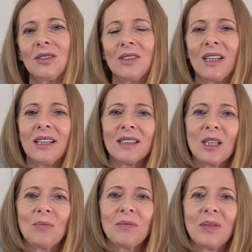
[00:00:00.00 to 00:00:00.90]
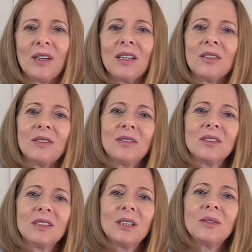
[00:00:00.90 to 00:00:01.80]
to take some part of your
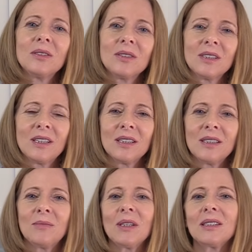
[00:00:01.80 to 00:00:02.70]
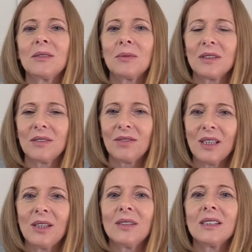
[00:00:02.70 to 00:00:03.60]
sourdough starter and mix it with the
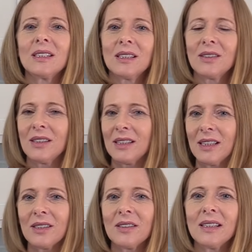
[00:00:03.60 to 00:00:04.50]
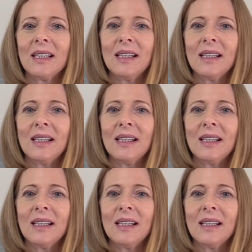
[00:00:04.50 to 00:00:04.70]
flour, etc., etc.